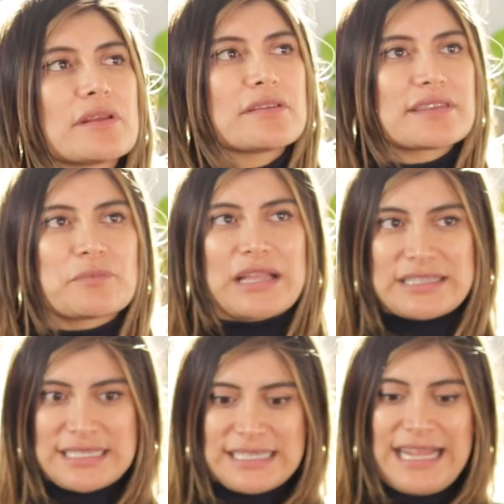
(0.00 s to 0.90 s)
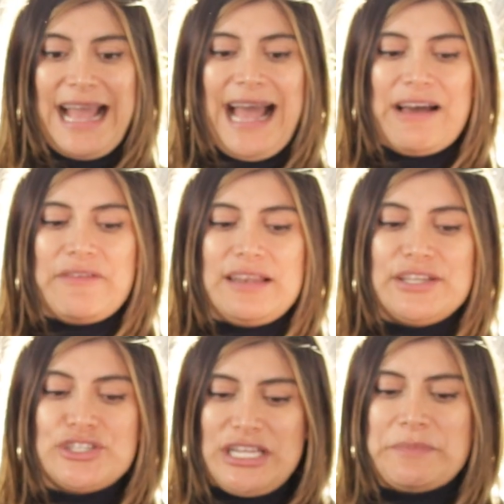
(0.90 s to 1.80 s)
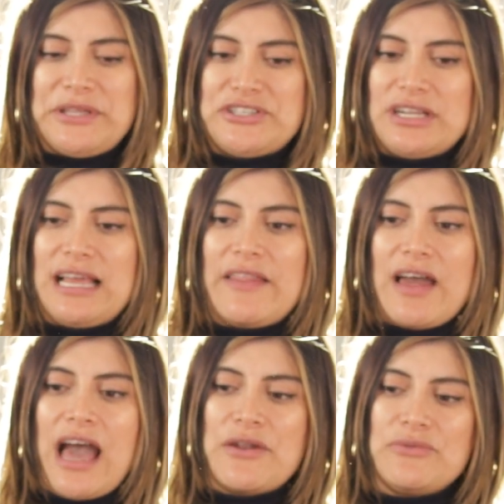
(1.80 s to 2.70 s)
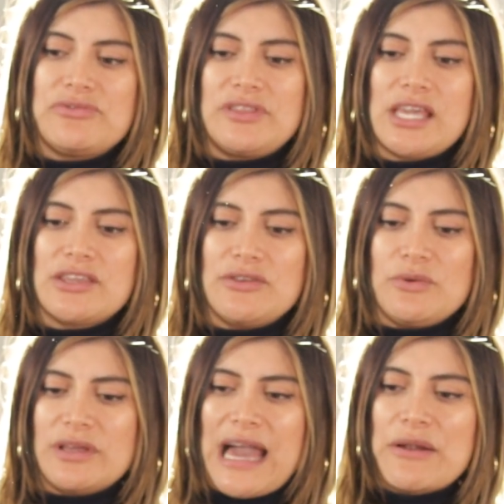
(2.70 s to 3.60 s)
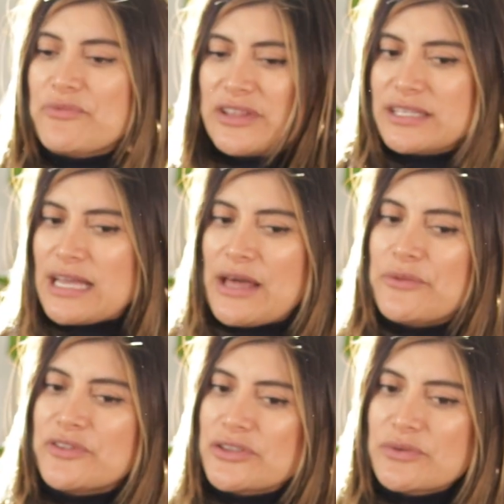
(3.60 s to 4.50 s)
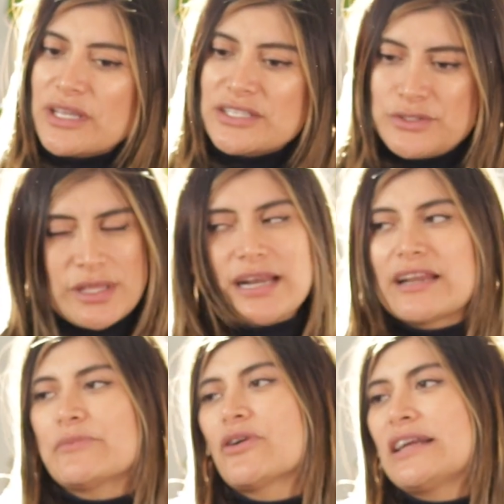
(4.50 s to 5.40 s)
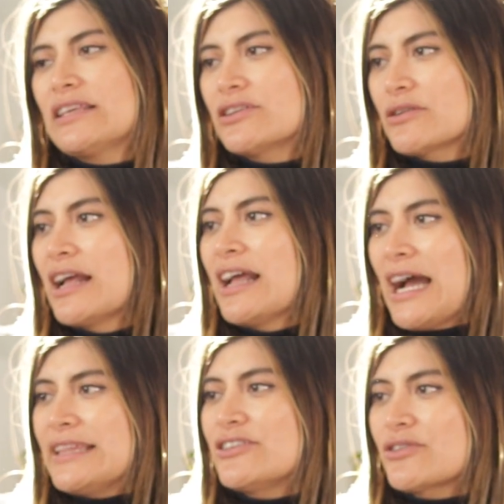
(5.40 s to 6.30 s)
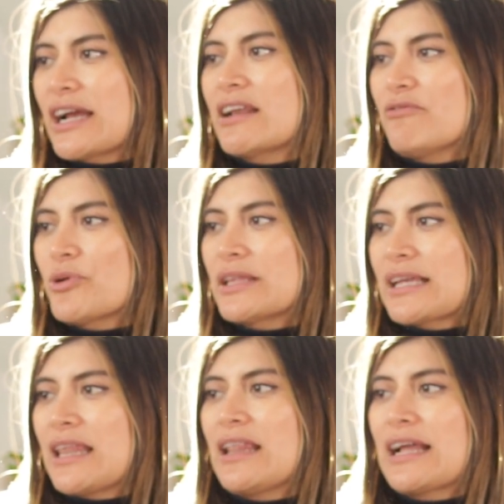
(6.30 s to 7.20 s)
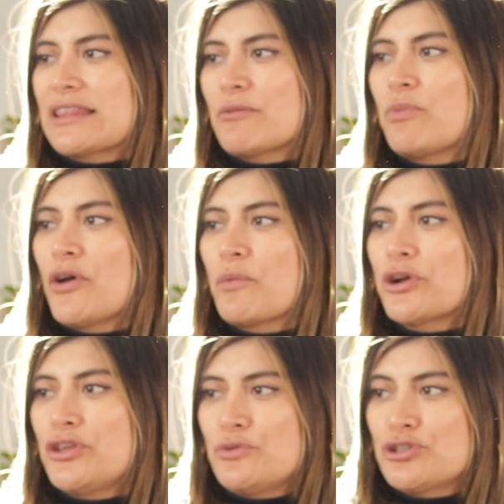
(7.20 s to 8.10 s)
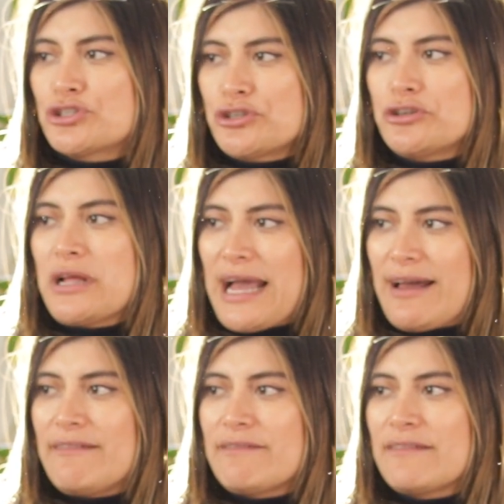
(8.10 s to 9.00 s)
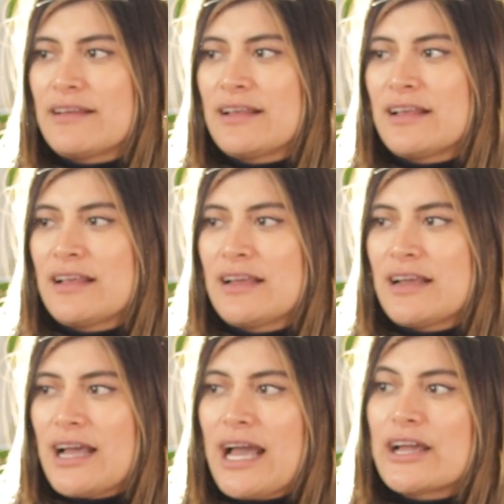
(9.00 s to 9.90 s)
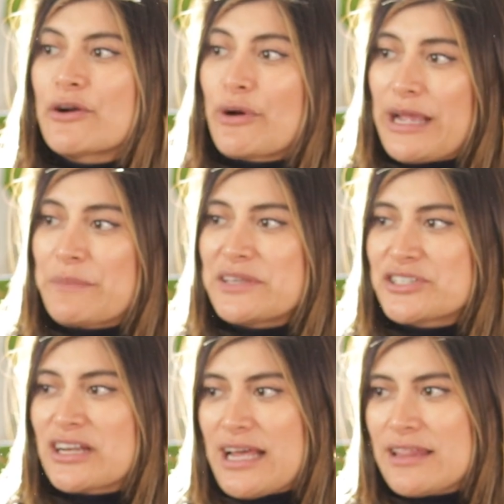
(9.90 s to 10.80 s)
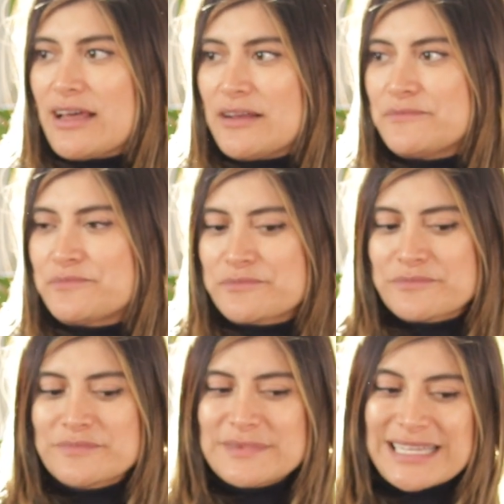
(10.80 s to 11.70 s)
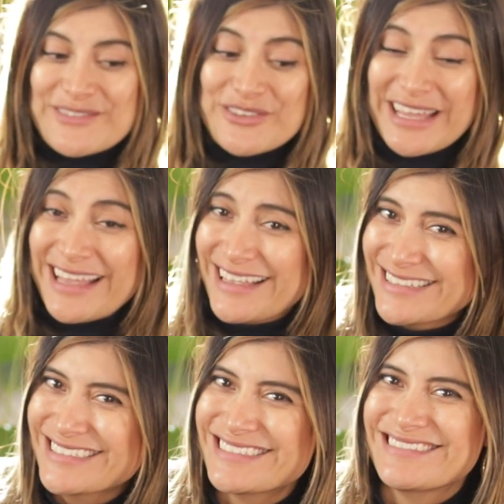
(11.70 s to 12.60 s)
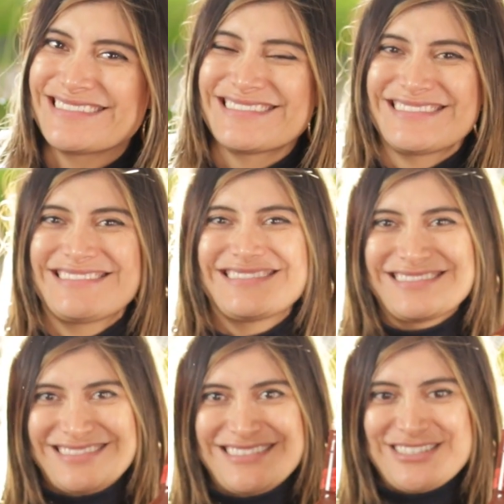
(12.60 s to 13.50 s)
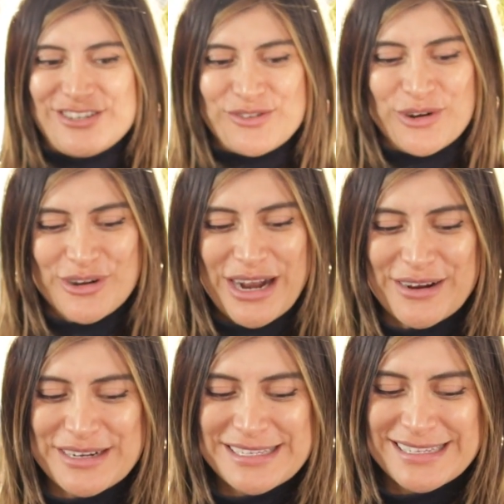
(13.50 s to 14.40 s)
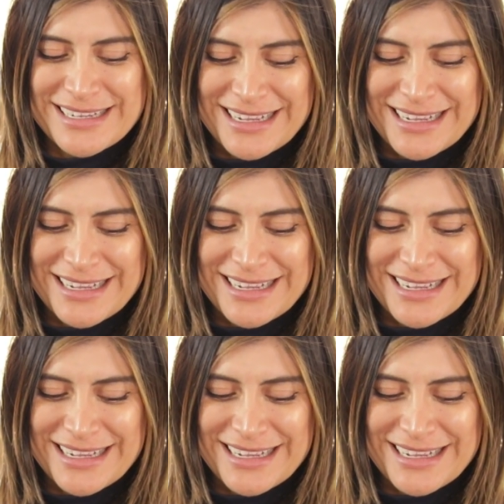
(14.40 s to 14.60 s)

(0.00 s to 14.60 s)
that doesn't have a legit michelada, I don't think you can do that anymore. I think we're kind of like at the point where you should have a great michelada. Yeah. And if you can't, just order ours.